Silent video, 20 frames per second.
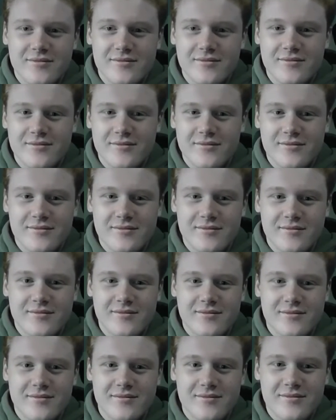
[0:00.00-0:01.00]

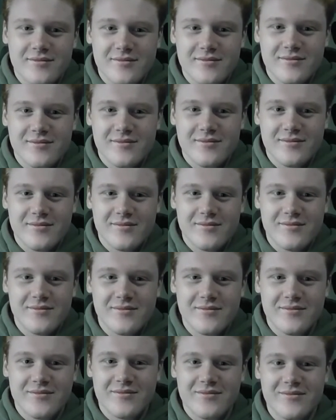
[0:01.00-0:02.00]

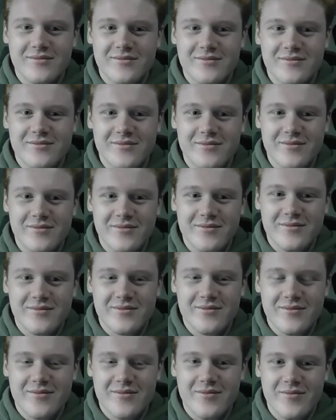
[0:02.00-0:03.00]

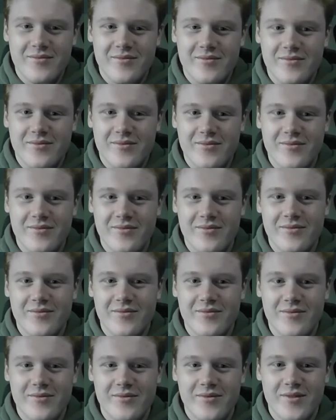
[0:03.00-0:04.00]

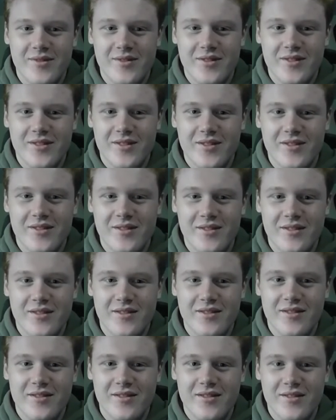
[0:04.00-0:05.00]

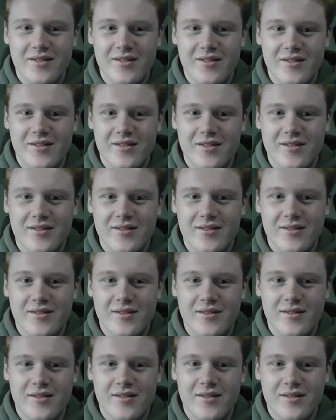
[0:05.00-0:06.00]

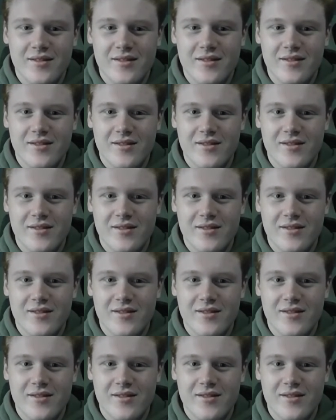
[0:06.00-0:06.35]
This person isn't speaking.